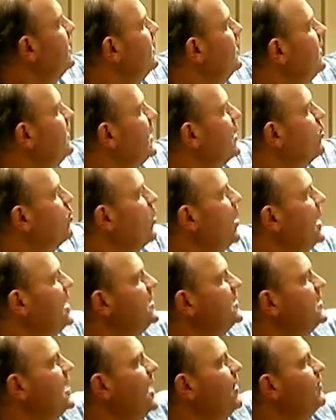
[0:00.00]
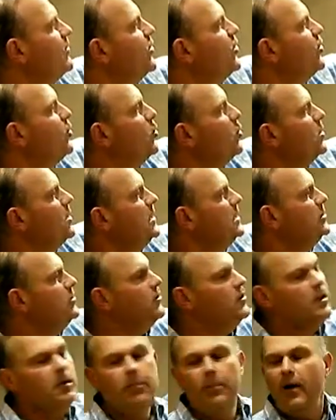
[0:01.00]
that Christ gave authority to
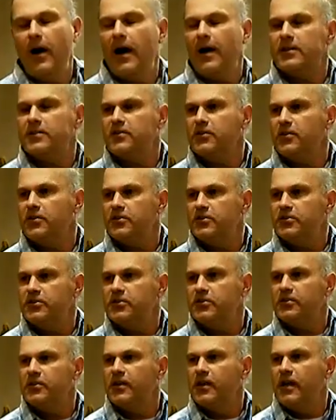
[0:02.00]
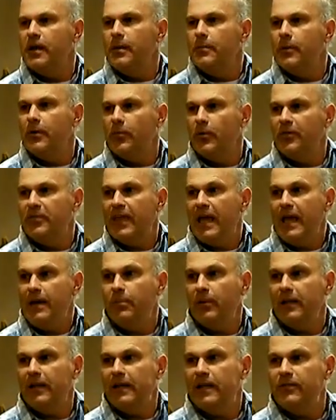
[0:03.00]
the apostles but what they
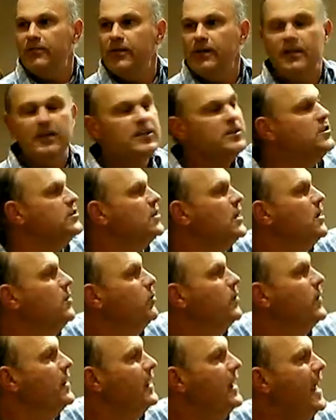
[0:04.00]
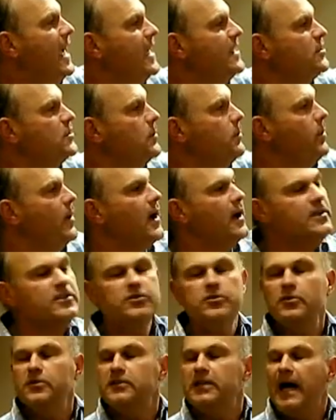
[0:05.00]
believe is when the last
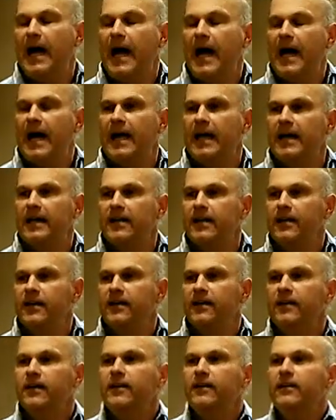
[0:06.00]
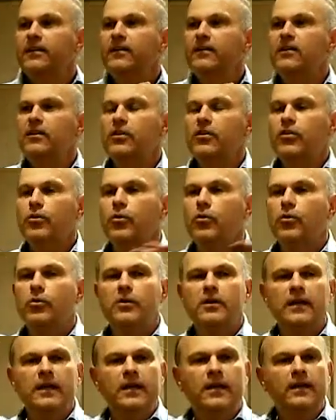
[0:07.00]
apostle died, the
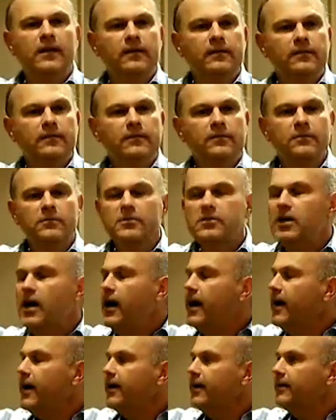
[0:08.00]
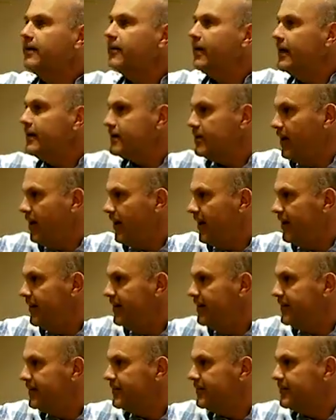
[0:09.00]
authority was gone. Right,
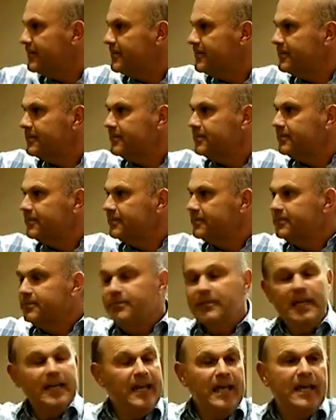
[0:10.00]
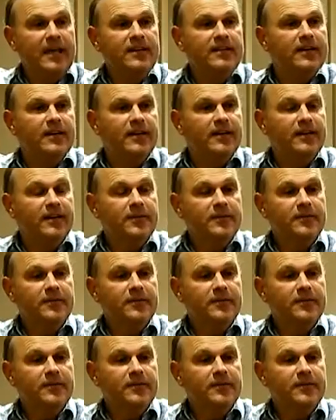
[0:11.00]
Todd? Yeah. It ended.